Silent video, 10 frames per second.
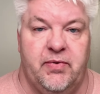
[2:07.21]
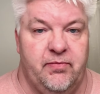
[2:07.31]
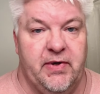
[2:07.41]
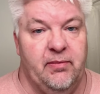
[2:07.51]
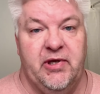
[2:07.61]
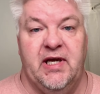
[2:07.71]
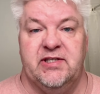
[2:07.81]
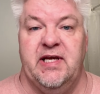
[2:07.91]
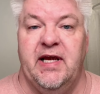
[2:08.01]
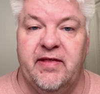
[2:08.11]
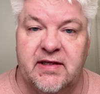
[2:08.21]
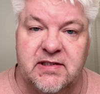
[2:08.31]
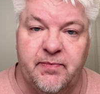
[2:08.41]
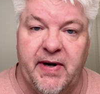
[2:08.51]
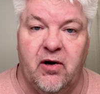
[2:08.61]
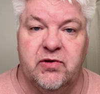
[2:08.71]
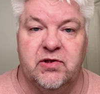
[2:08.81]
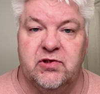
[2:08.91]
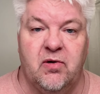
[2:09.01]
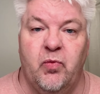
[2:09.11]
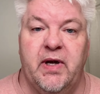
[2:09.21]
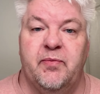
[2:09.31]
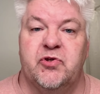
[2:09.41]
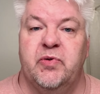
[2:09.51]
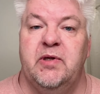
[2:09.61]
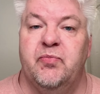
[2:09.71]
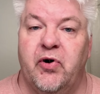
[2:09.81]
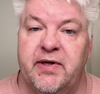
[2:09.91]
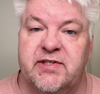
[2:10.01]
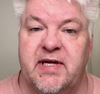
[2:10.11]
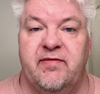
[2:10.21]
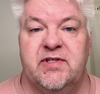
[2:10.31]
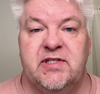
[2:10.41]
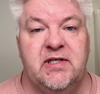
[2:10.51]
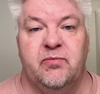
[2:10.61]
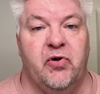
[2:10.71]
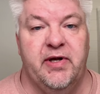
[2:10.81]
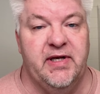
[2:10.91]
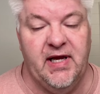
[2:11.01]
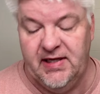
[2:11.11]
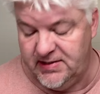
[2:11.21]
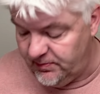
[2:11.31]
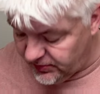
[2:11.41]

but I'm guessing that's about somewhere between 0.70 and 0.80, but